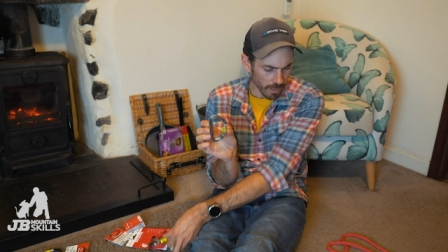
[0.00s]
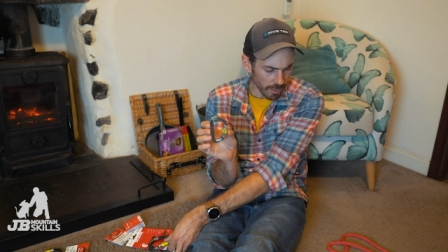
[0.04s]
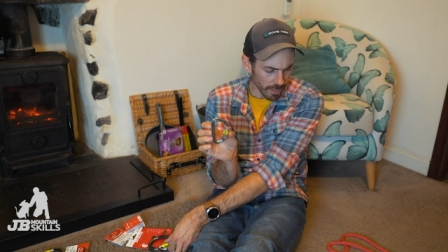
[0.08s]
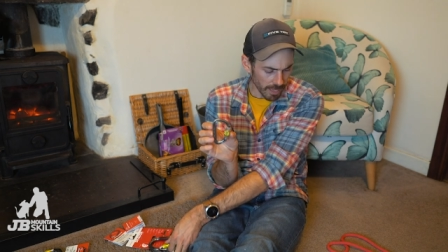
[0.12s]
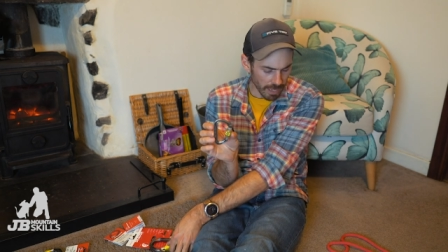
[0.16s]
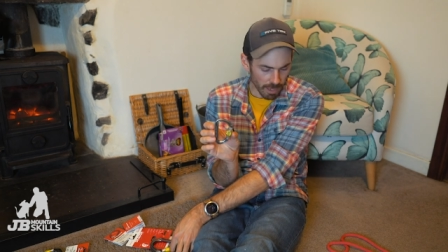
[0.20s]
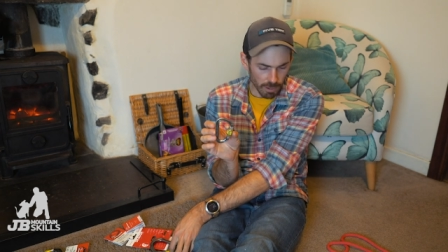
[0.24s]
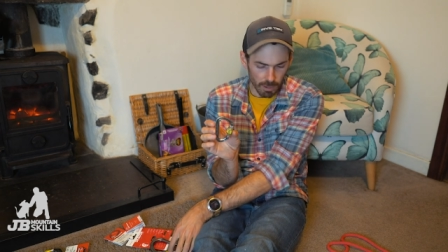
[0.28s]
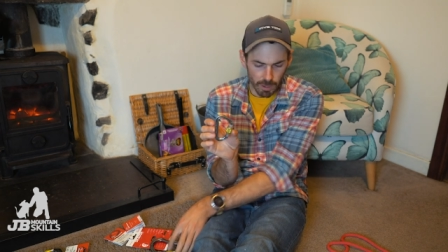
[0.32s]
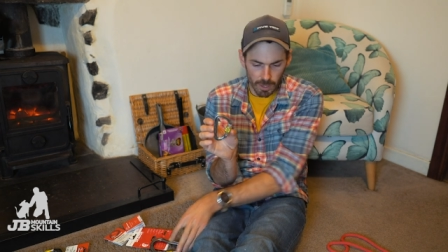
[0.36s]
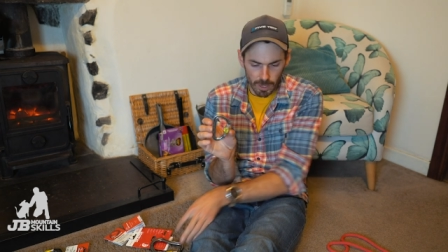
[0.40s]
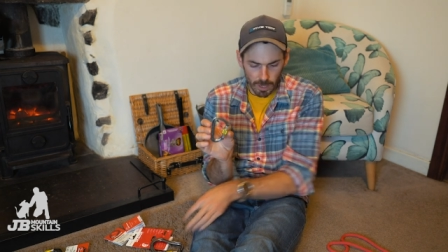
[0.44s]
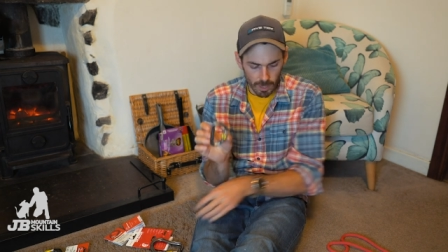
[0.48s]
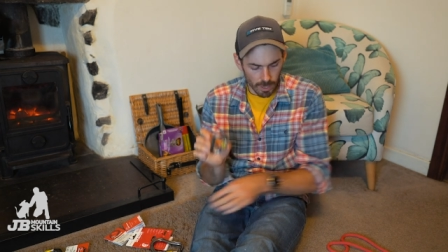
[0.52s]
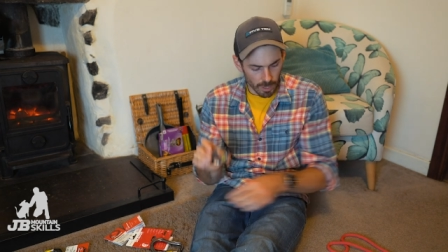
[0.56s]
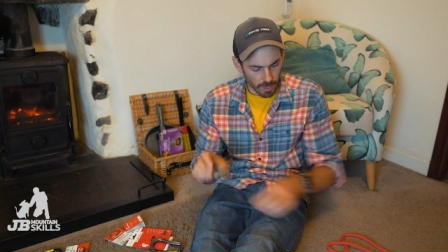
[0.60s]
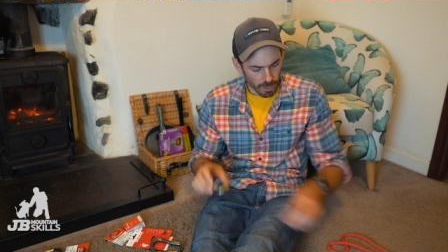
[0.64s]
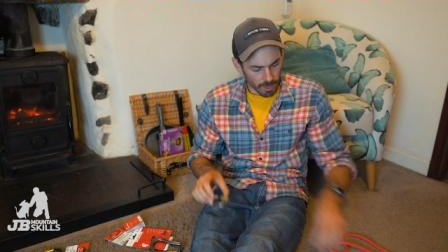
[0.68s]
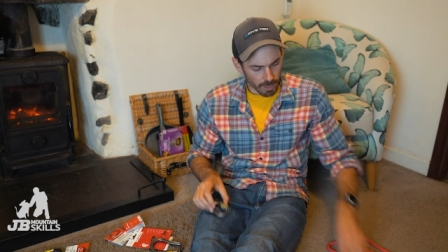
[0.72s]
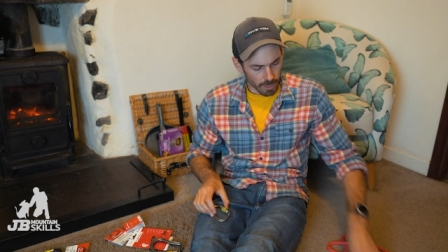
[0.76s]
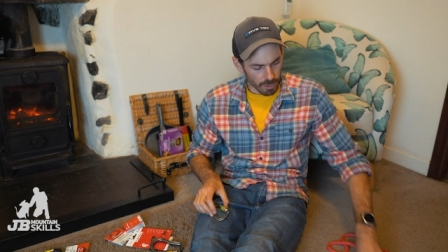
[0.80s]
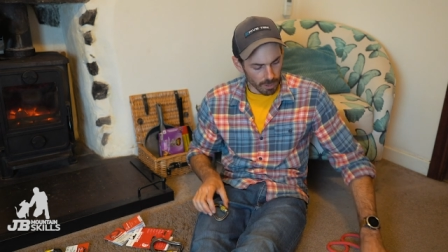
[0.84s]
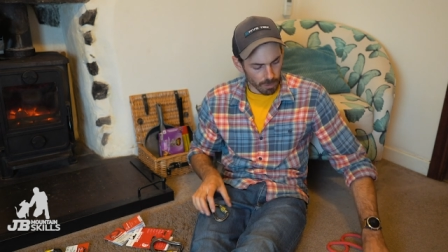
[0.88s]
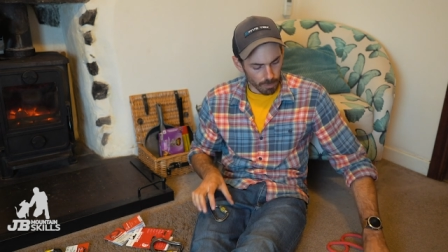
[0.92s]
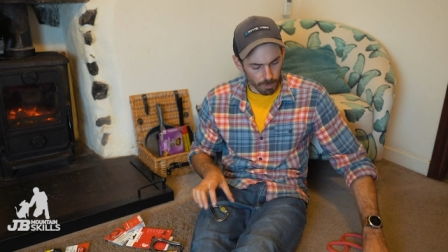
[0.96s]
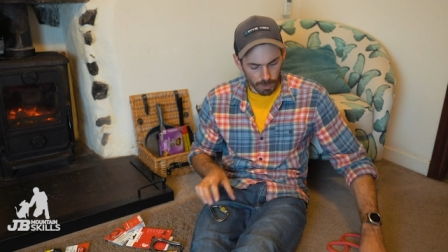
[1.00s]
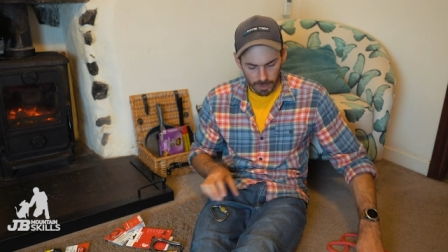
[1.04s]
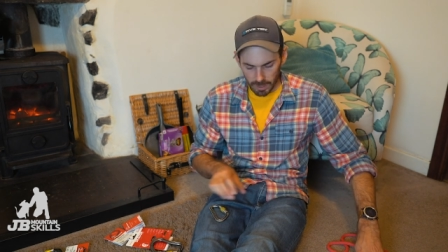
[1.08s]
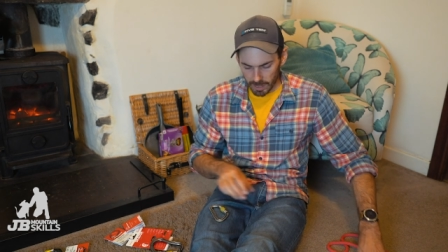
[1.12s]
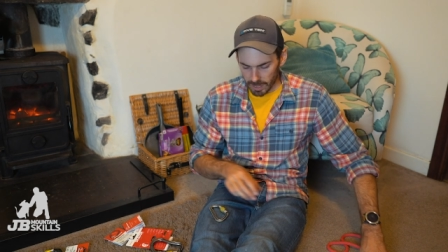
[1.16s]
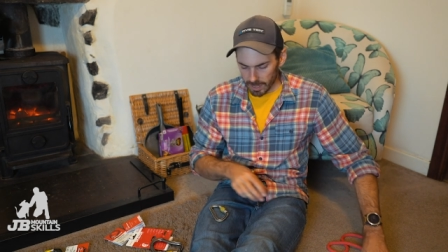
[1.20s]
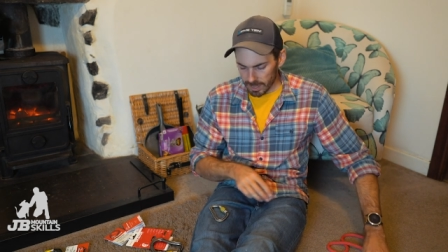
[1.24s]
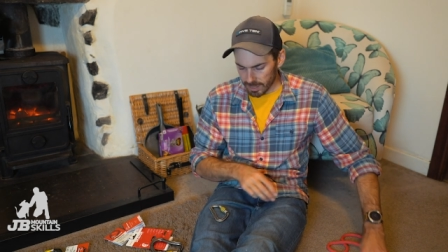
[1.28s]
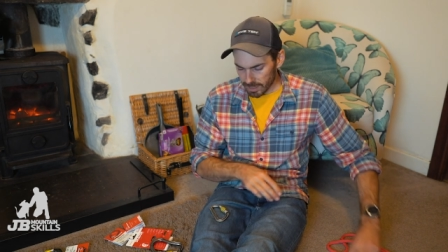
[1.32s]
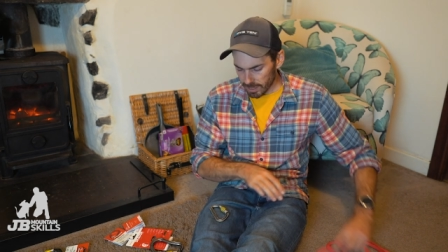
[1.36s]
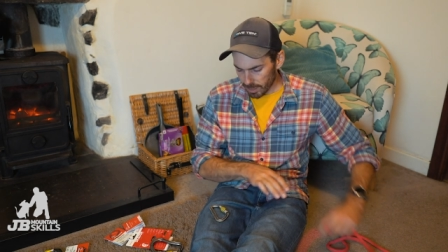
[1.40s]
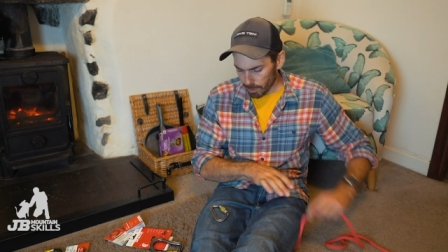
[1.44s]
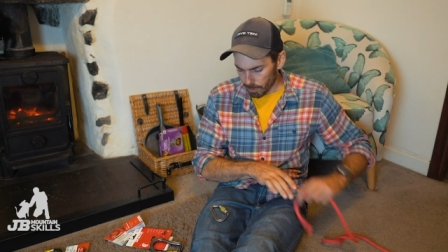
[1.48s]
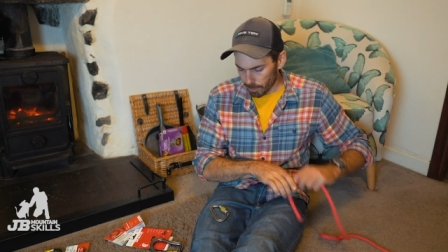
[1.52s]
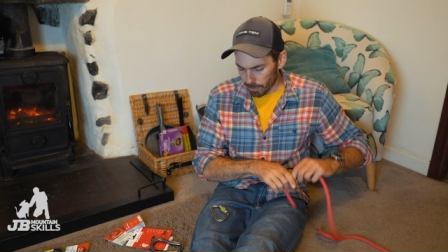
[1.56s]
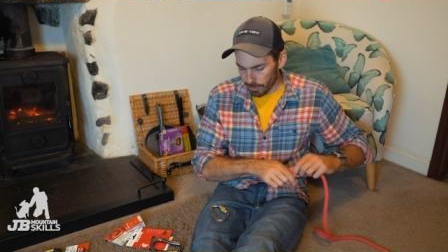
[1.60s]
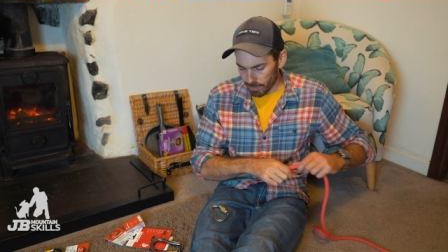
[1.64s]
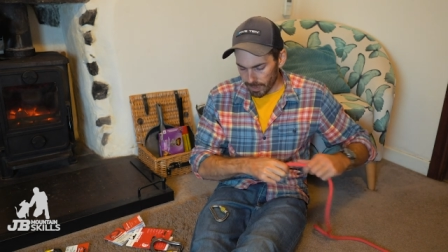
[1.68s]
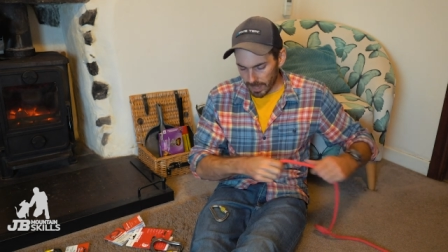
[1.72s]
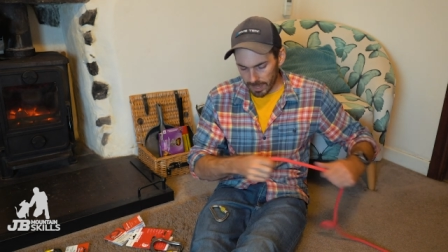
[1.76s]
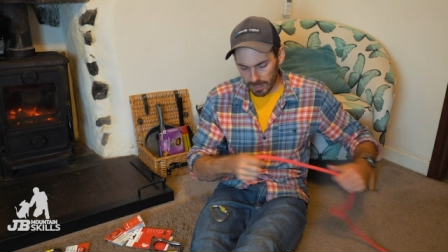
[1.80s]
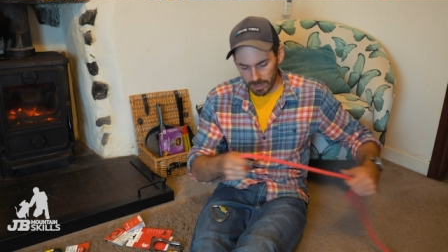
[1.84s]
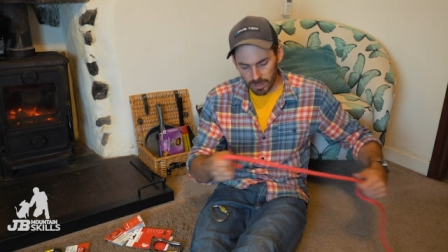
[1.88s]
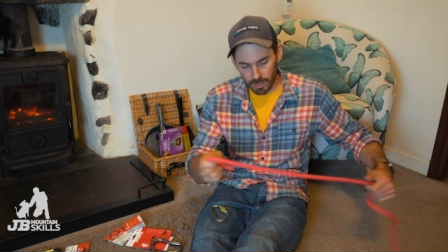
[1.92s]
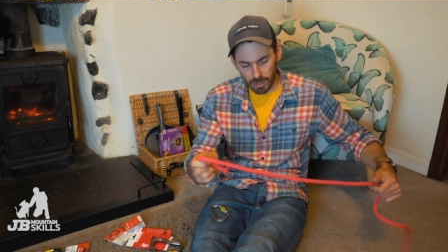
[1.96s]
Now, with these little
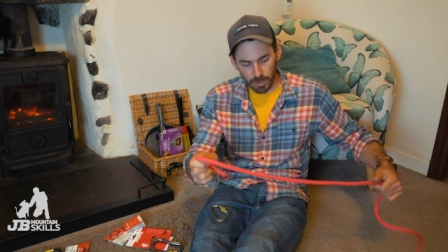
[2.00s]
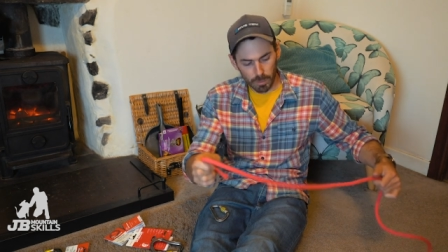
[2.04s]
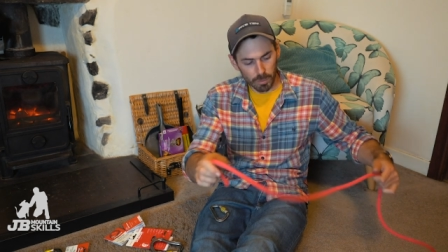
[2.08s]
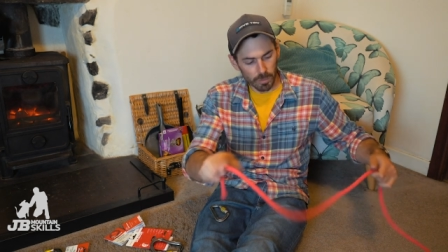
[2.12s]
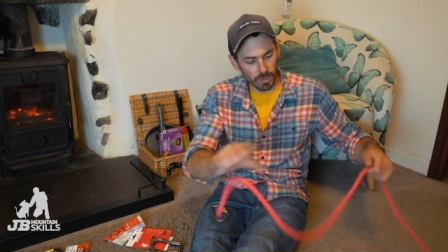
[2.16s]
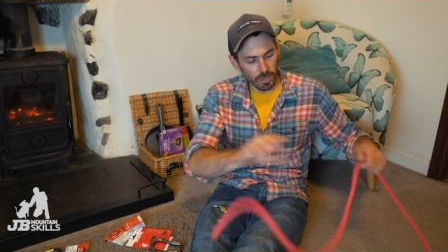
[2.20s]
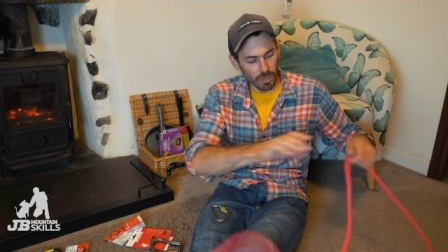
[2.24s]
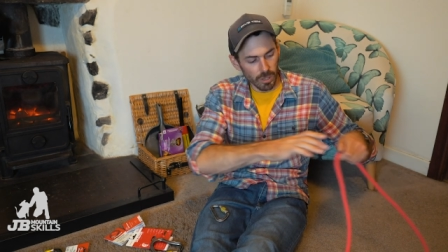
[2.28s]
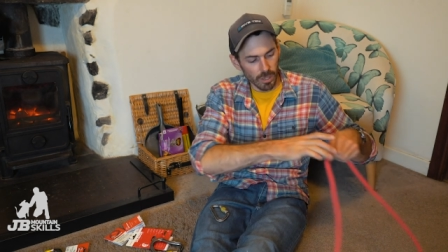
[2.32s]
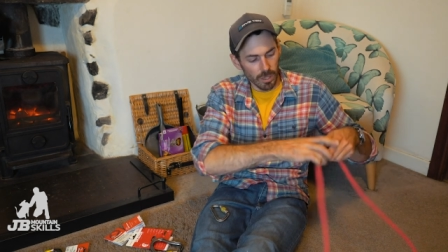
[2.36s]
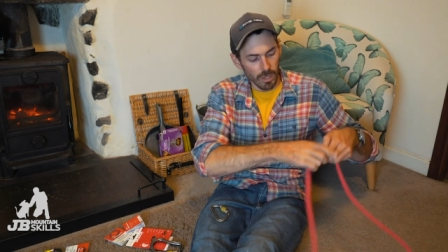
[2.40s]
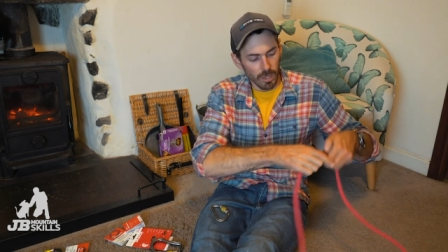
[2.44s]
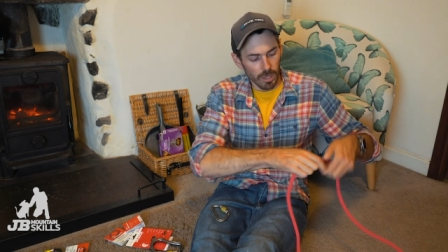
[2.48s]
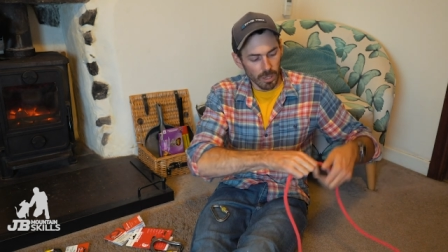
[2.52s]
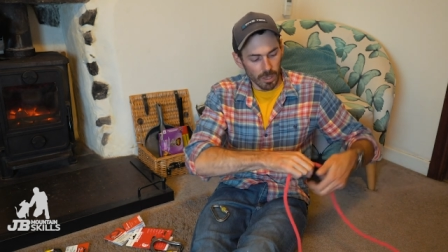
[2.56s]
Phantoms,